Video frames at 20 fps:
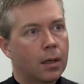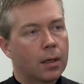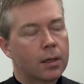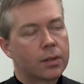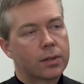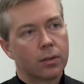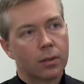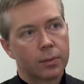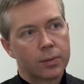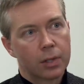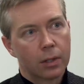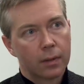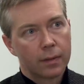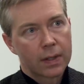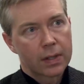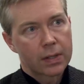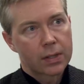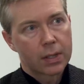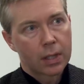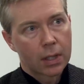So observed
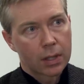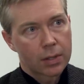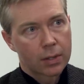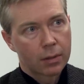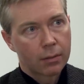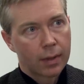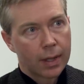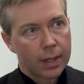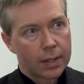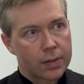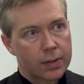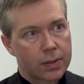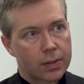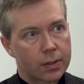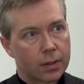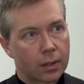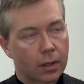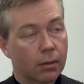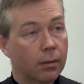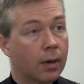extinction rates
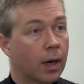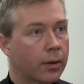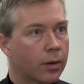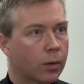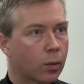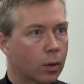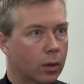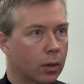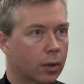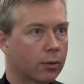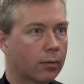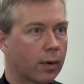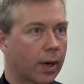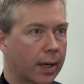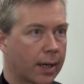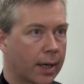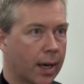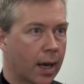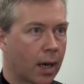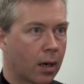around the world
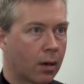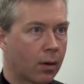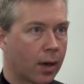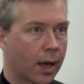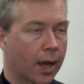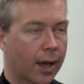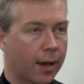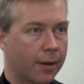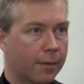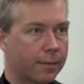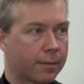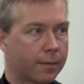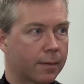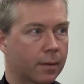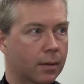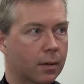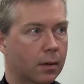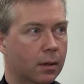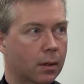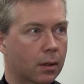right now have
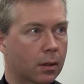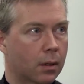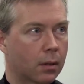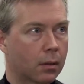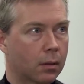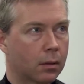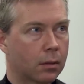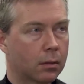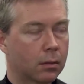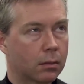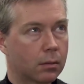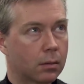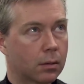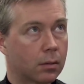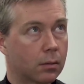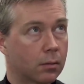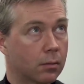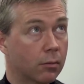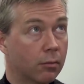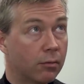
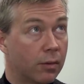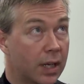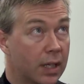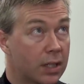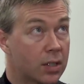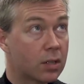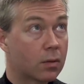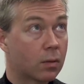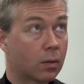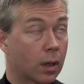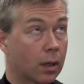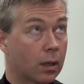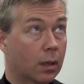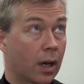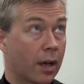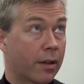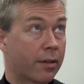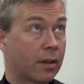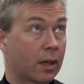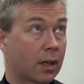reached what
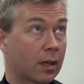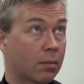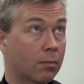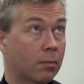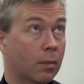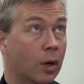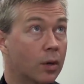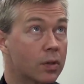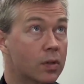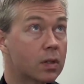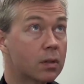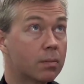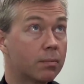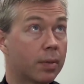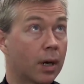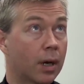I think most